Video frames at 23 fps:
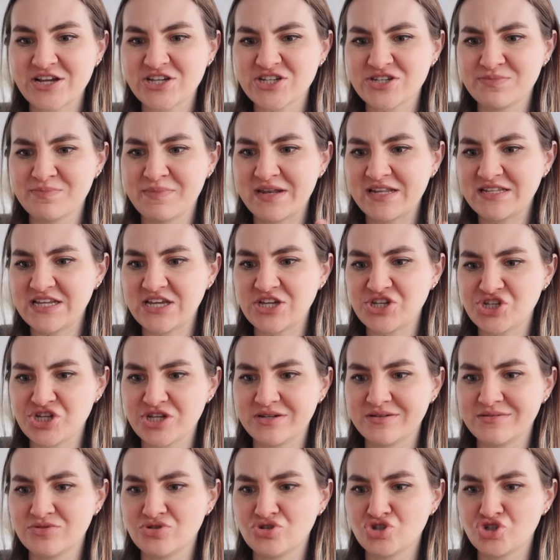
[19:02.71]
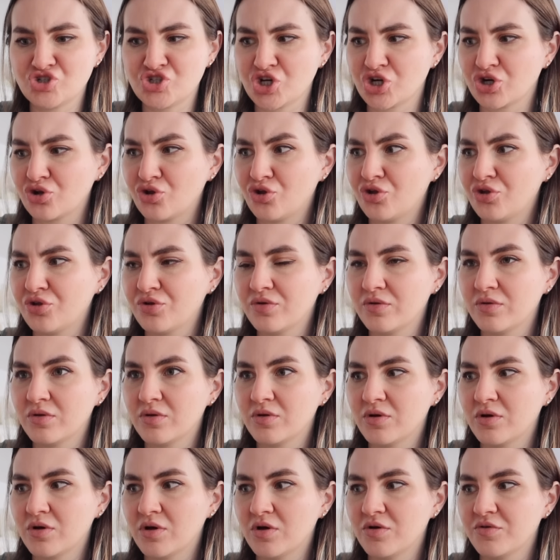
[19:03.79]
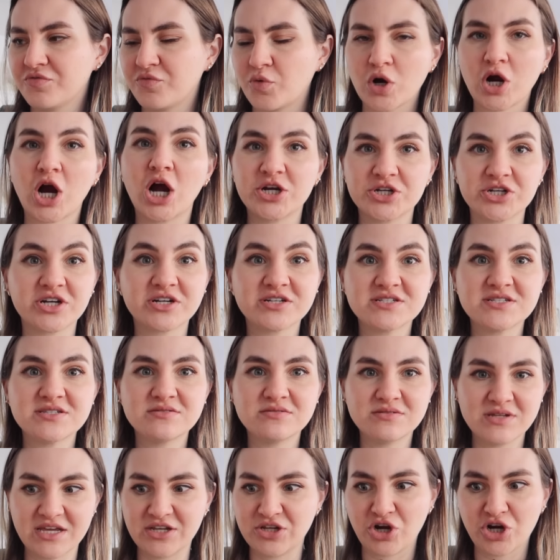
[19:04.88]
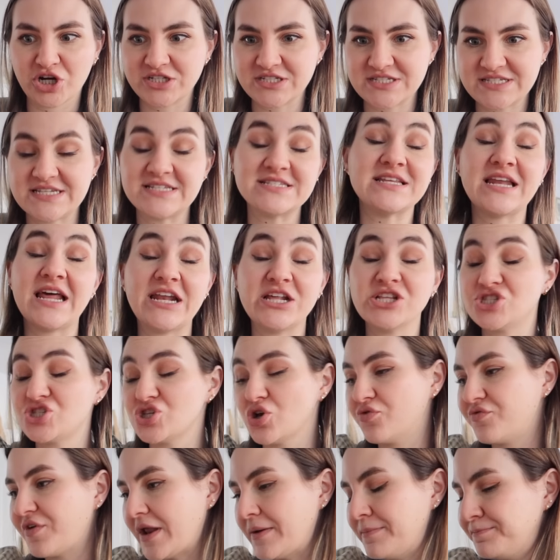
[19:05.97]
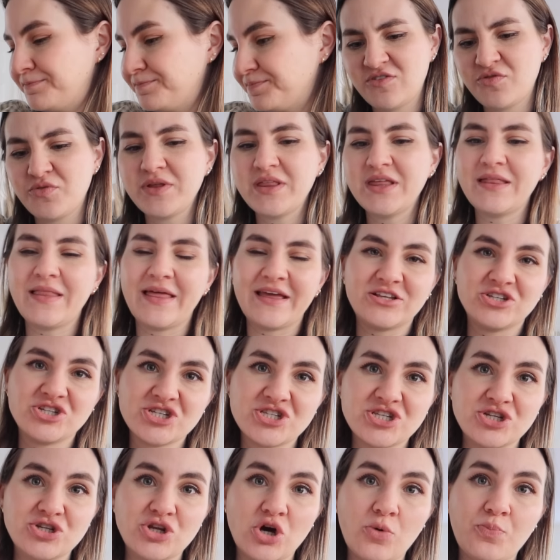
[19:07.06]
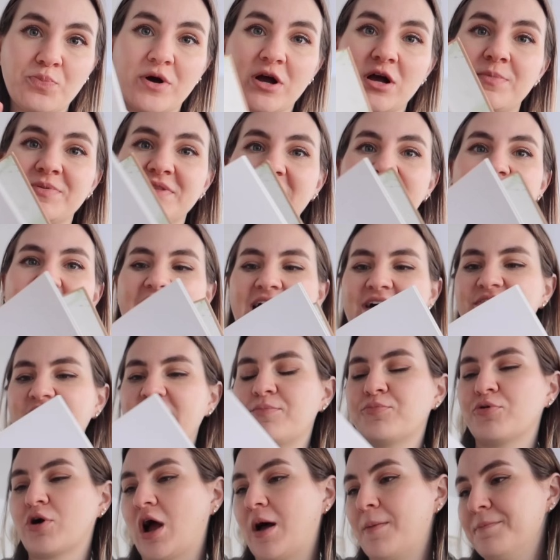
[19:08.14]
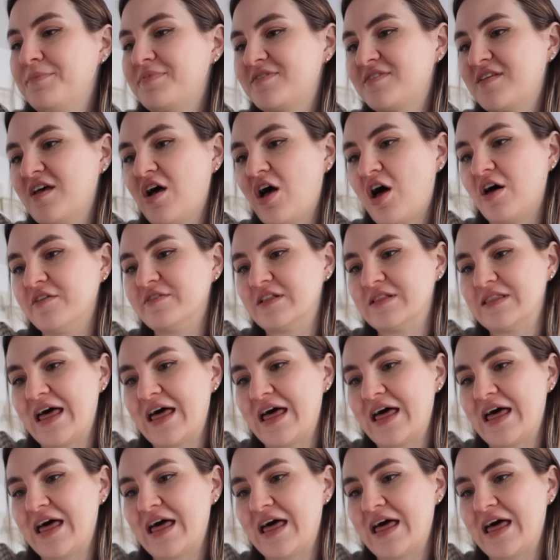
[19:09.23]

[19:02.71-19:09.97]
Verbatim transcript: / meditation journal for gardeners in garden season, and it's so fun. It's really like just a notebook, but then they have like prompts on the